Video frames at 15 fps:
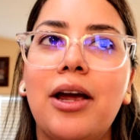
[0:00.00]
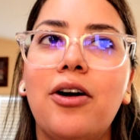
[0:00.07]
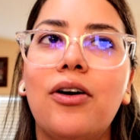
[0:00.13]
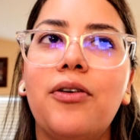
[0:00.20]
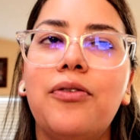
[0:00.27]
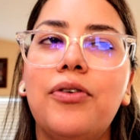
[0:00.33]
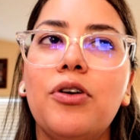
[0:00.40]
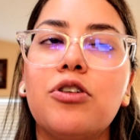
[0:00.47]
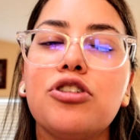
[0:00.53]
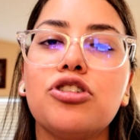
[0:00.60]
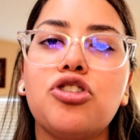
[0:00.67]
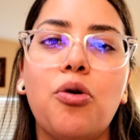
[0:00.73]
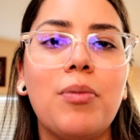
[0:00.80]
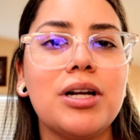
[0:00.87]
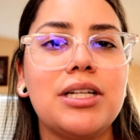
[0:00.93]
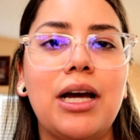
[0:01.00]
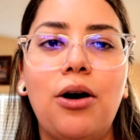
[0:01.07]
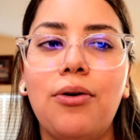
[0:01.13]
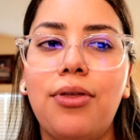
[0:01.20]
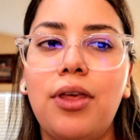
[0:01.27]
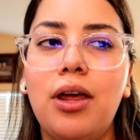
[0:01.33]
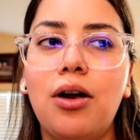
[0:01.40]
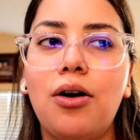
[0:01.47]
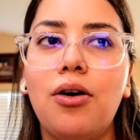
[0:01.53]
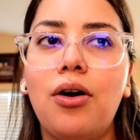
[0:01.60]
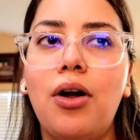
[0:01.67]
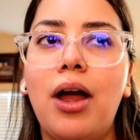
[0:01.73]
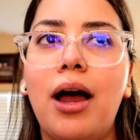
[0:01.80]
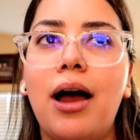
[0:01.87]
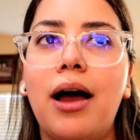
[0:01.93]
my hair feels so much healthier
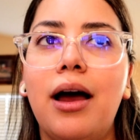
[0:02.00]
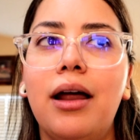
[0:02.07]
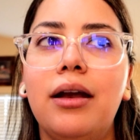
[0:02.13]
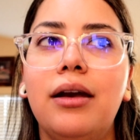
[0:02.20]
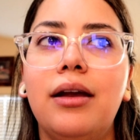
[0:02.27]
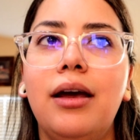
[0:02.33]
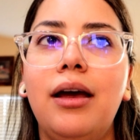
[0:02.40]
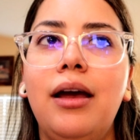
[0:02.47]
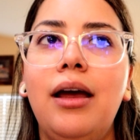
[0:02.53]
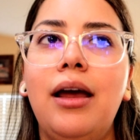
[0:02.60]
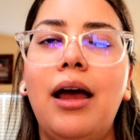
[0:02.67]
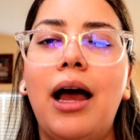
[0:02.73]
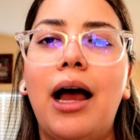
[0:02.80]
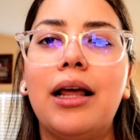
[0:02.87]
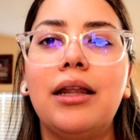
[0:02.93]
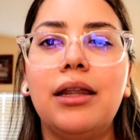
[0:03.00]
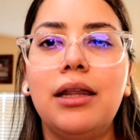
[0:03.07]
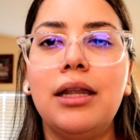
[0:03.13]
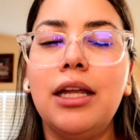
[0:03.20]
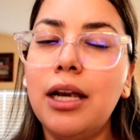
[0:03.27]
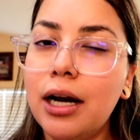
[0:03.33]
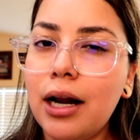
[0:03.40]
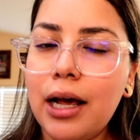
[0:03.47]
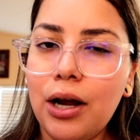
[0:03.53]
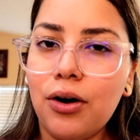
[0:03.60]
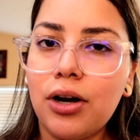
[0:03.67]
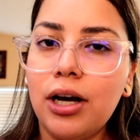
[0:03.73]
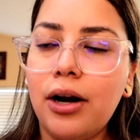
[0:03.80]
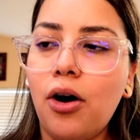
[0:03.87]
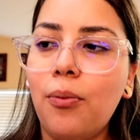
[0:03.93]
and I needed a
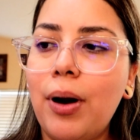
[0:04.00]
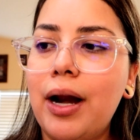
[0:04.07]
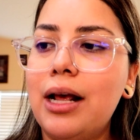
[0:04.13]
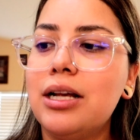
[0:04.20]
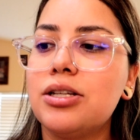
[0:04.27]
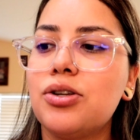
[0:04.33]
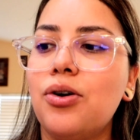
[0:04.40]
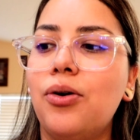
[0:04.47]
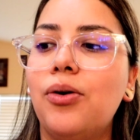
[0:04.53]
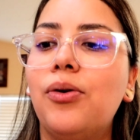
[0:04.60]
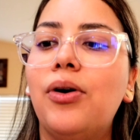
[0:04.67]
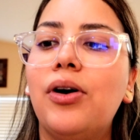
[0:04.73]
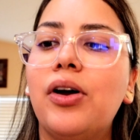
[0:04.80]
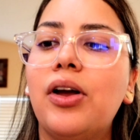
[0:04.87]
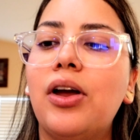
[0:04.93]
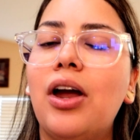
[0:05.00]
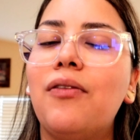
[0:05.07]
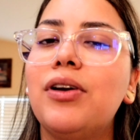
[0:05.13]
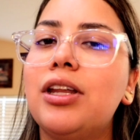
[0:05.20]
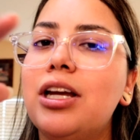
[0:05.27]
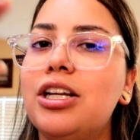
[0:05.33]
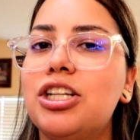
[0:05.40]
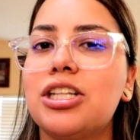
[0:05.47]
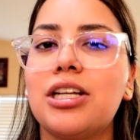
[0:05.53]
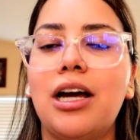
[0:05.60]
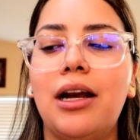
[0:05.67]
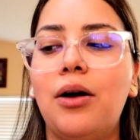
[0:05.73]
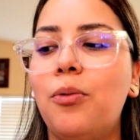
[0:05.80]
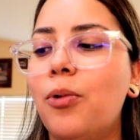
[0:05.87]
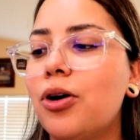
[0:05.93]
haircut already so everything just
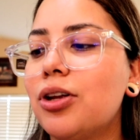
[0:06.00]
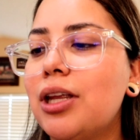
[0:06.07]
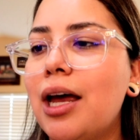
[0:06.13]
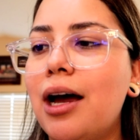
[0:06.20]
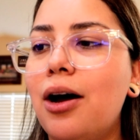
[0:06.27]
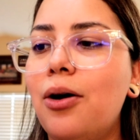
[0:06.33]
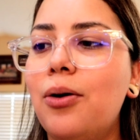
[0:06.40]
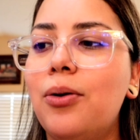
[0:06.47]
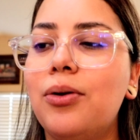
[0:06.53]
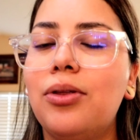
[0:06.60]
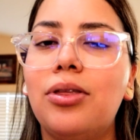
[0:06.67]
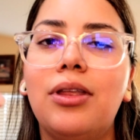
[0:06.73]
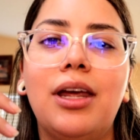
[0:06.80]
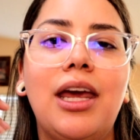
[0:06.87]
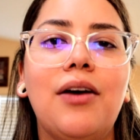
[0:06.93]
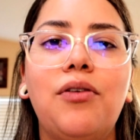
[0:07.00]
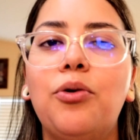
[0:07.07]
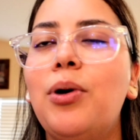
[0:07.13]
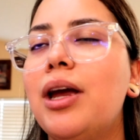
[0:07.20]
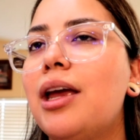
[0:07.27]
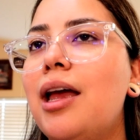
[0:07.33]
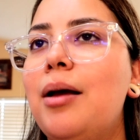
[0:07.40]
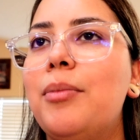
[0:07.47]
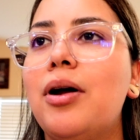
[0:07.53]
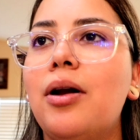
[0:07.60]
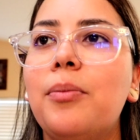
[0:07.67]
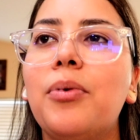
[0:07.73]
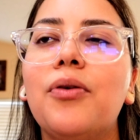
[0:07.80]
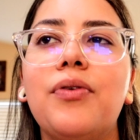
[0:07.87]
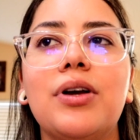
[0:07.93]
kind of worked out. The giveaway came on
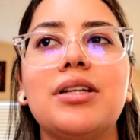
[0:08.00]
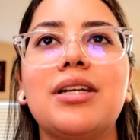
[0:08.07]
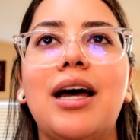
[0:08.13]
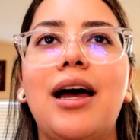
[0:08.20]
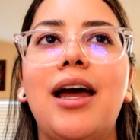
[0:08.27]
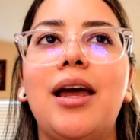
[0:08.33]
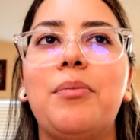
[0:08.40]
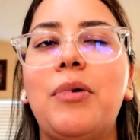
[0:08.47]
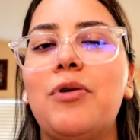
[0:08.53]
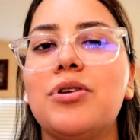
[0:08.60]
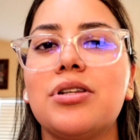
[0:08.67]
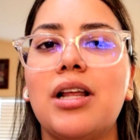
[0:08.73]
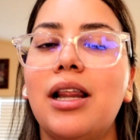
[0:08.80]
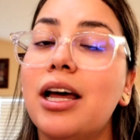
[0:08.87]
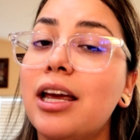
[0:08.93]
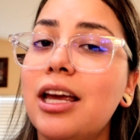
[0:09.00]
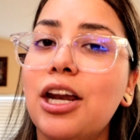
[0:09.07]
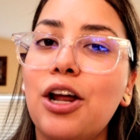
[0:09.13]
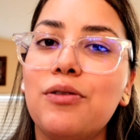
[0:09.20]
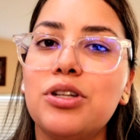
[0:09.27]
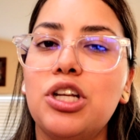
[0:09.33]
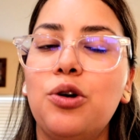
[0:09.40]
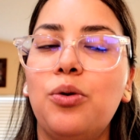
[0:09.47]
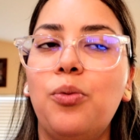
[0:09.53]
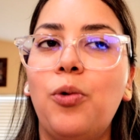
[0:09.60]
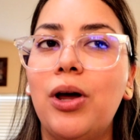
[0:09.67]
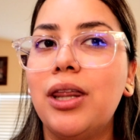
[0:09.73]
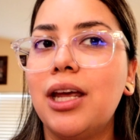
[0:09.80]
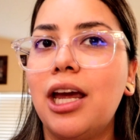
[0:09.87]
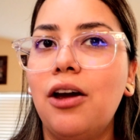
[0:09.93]
a perfect time. I was lucky enough to
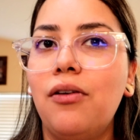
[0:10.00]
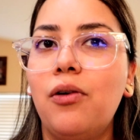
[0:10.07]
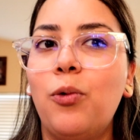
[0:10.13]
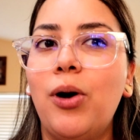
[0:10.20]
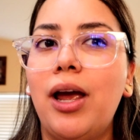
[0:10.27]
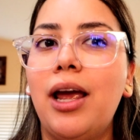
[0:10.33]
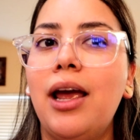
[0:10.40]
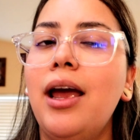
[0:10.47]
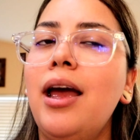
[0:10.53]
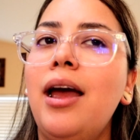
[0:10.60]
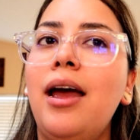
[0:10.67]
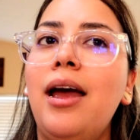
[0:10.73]
win the giveaway